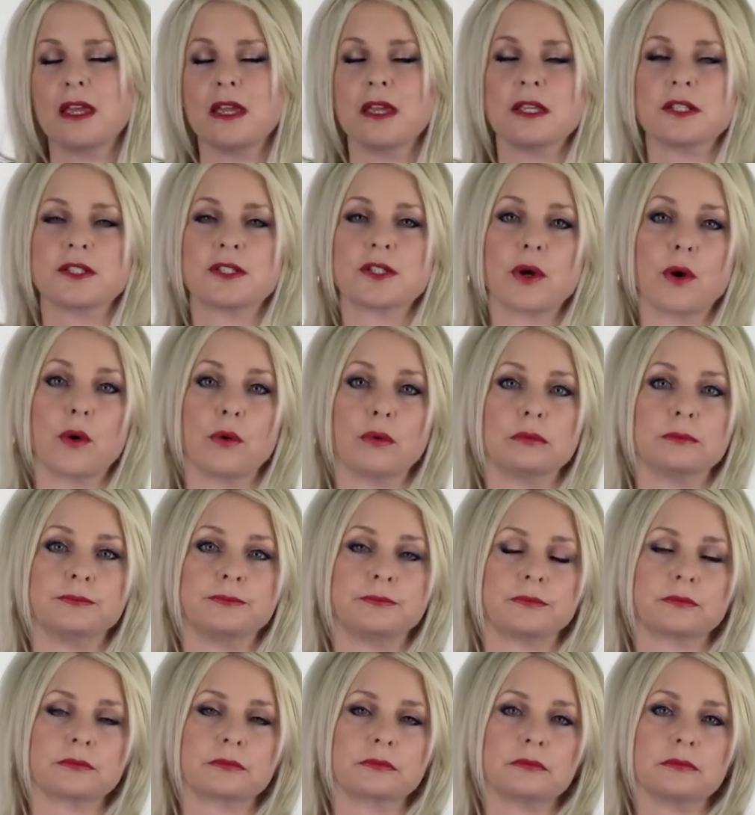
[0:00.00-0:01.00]
So
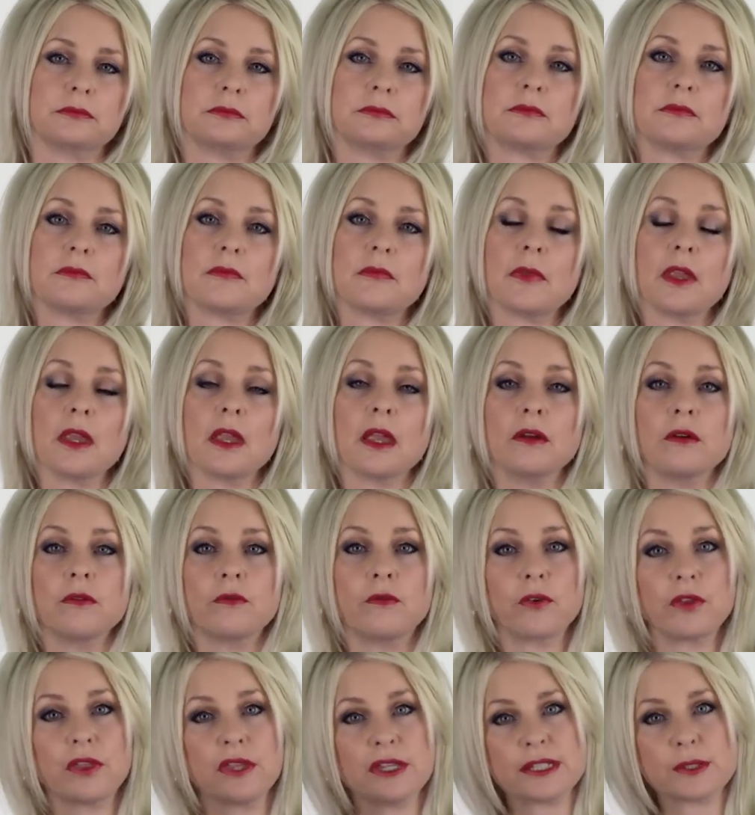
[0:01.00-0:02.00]

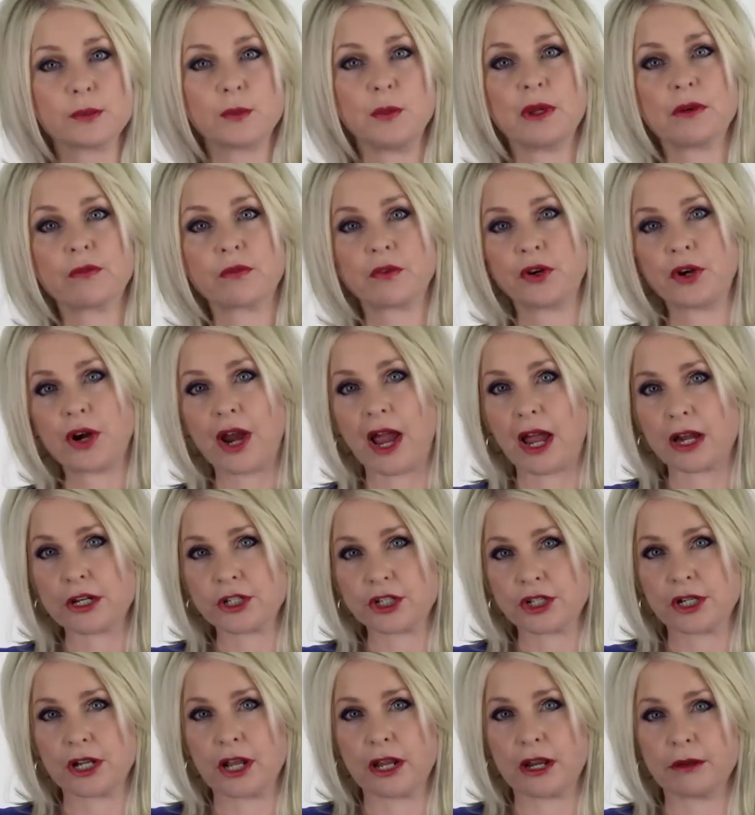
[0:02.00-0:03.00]
for this week, for your
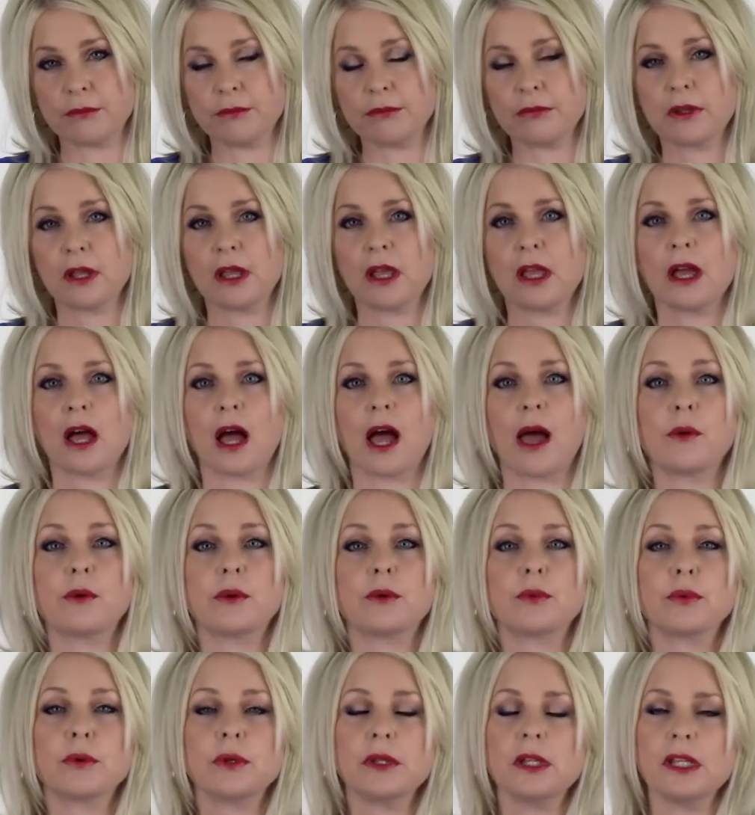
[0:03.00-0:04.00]
action item, I
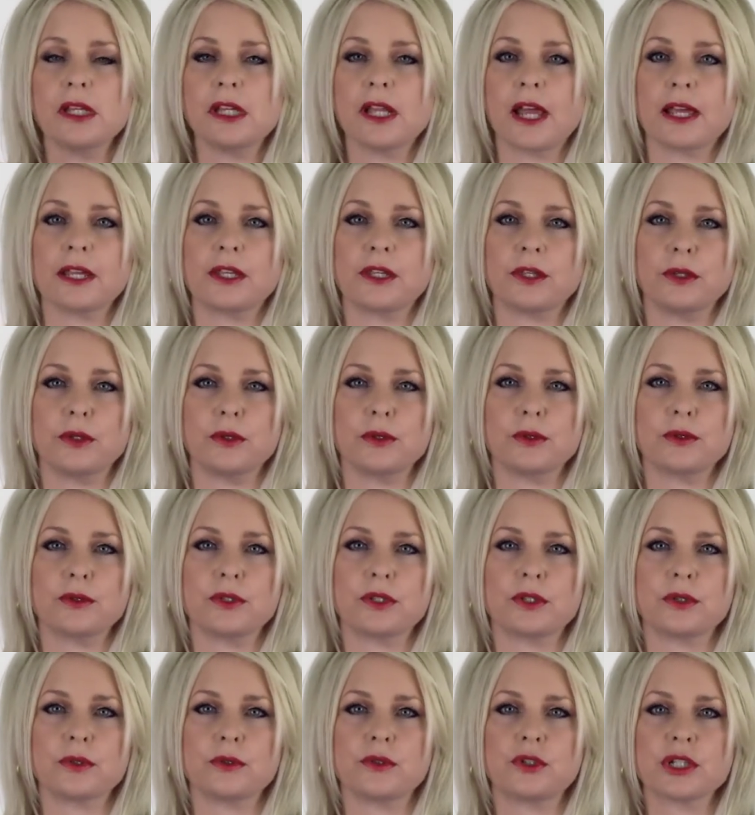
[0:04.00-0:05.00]
would really like you
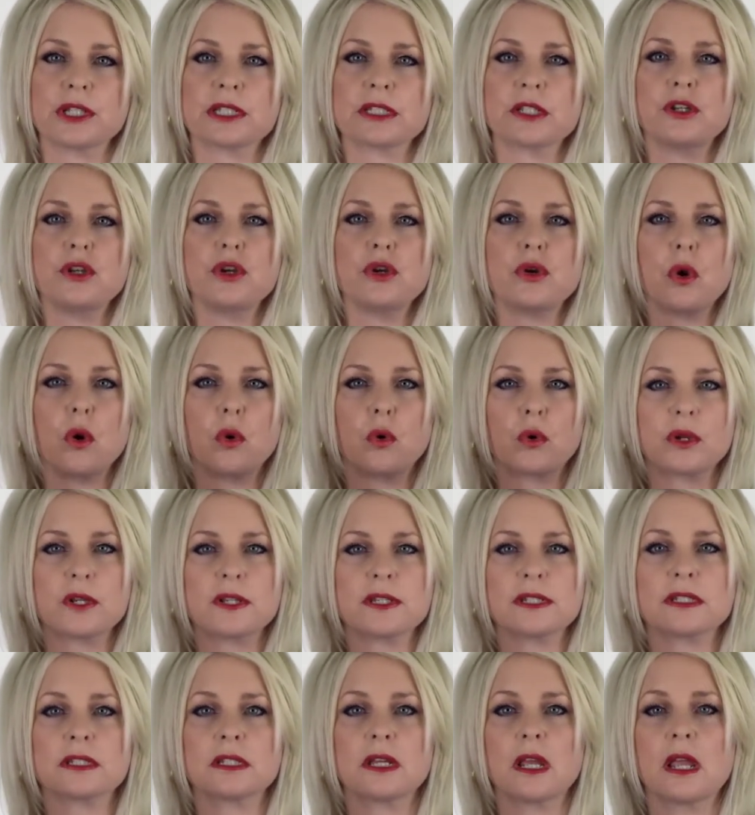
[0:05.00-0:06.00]
to just
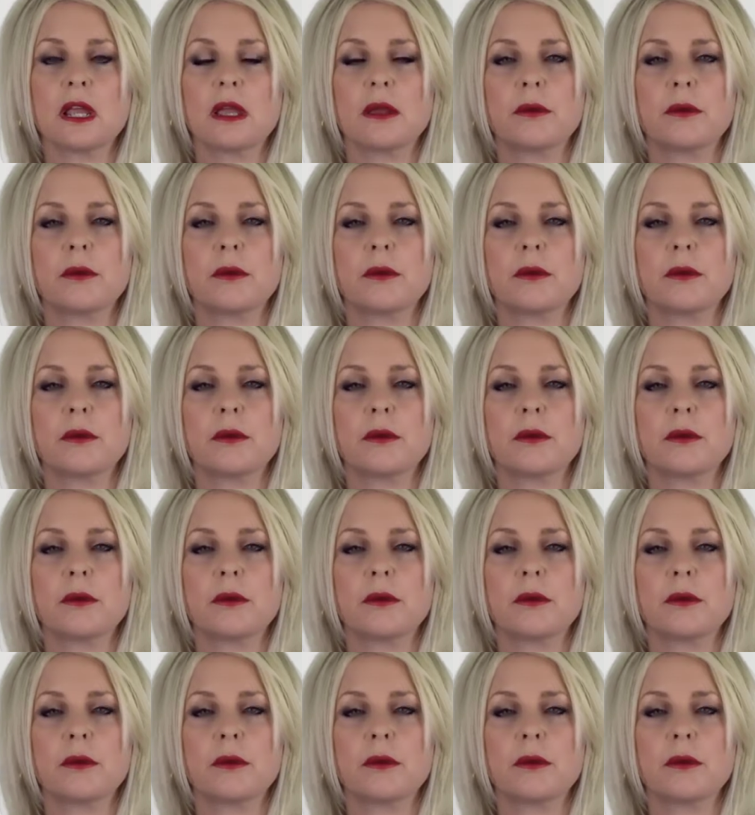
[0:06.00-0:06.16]
notice